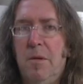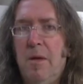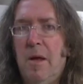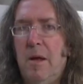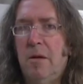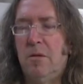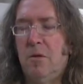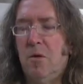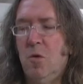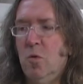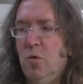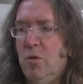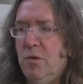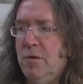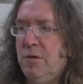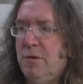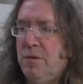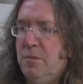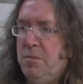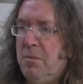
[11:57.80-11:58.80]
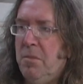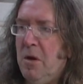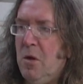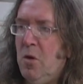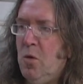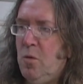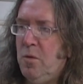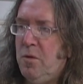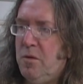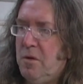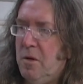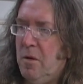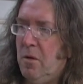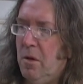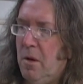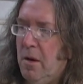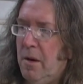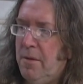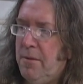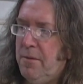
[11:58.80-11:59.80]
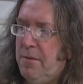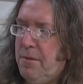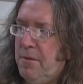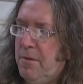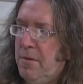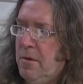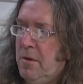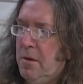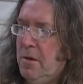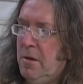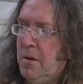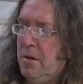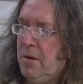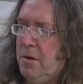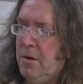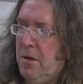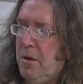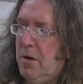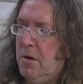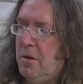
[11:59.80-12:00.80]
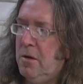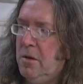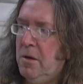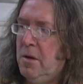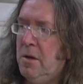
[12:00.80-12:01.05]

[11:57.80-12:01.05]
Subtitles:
that gorgeous blue still life here